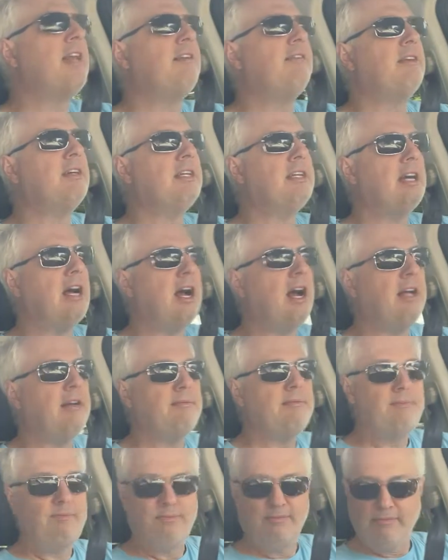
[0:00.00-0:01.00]
of a
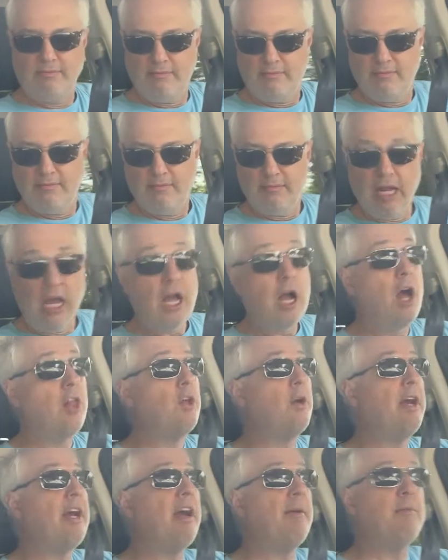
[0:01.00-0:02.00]
gun.
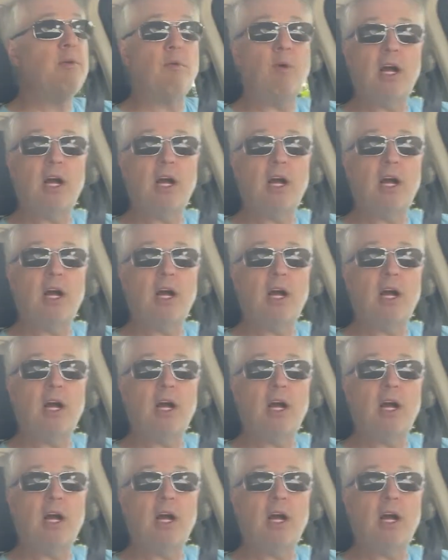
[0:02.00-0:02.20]
Although I have been